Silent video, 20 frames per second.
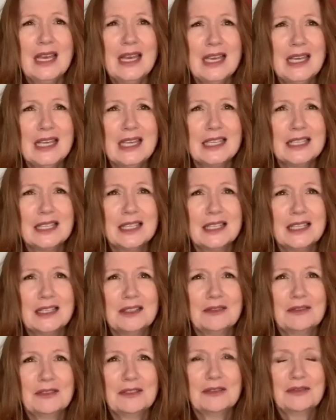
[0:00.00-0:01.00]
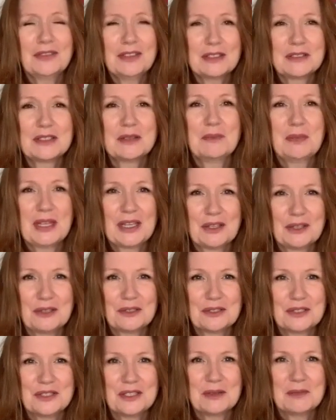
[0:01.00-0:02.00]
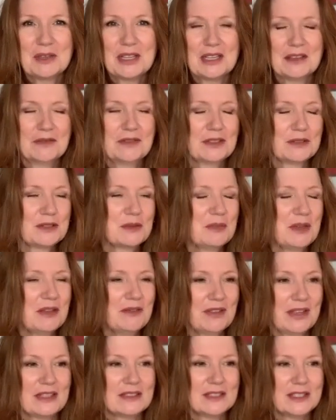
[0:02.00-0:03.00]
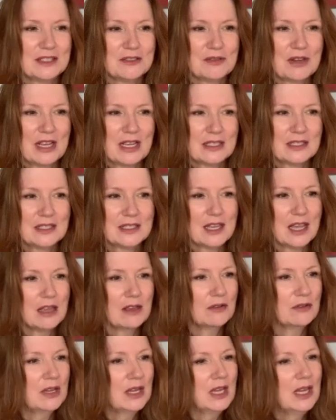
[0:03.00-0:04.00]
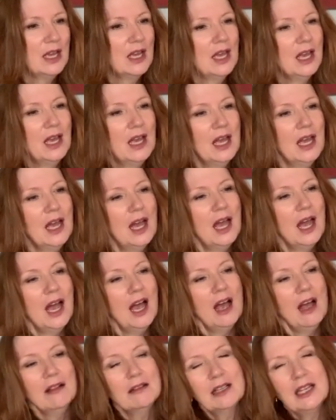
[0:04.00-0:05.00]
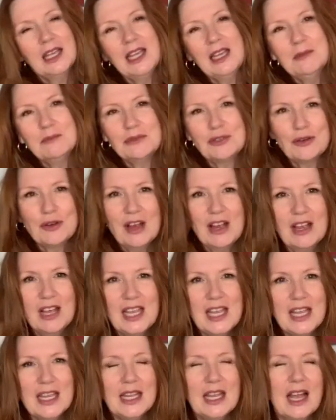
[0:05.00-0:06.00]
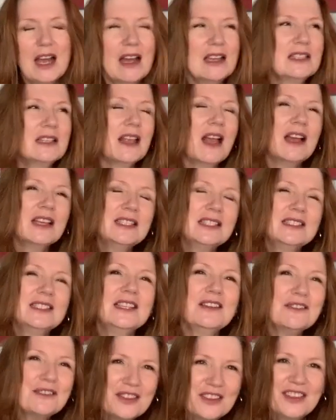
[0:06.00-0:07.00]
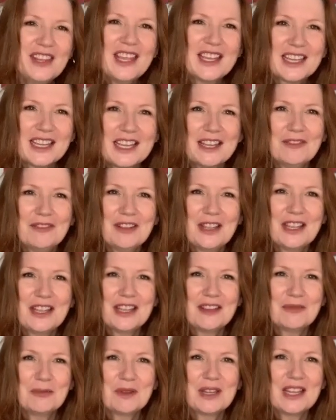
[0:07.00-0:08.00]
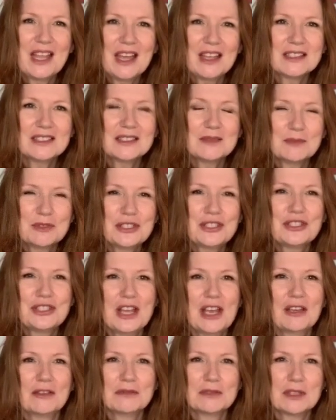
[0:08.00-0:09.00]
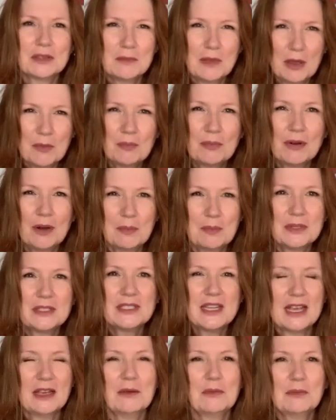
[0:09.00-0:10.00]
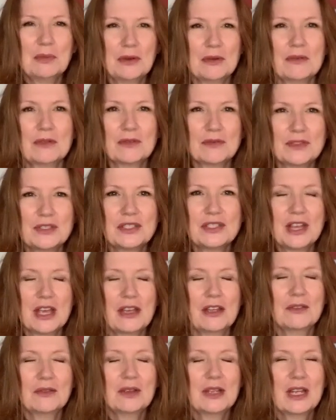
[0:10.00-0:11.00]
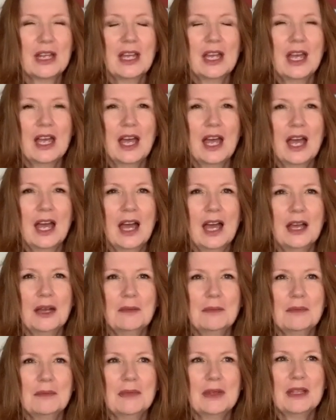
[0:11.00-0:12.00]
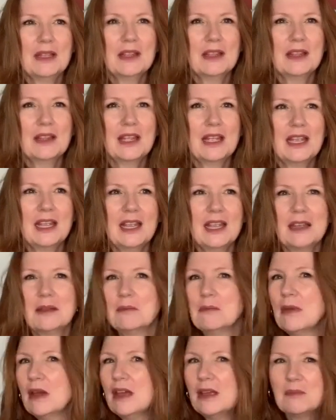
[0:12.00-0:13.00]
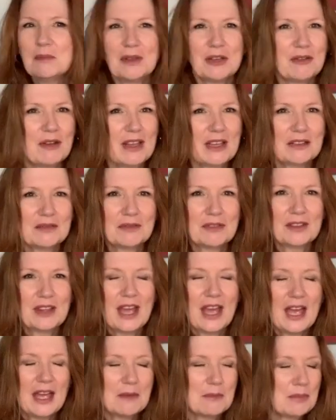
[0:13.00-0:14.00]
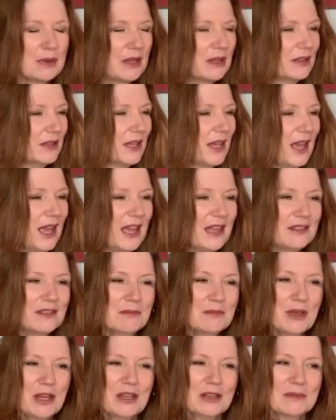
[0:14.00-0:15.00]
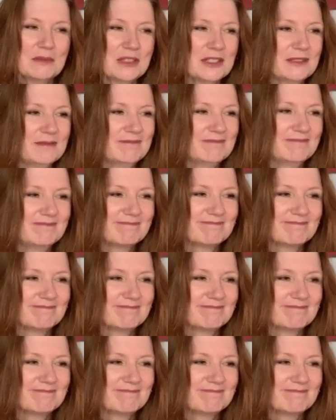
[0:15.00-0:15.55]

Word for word: it feels a bit costumey. It feels a bit fancy dress. So I'll keep trying. I, I still think if it if we get some snow, some a proper downpour of snow, um, it might be great for that. But at the moment,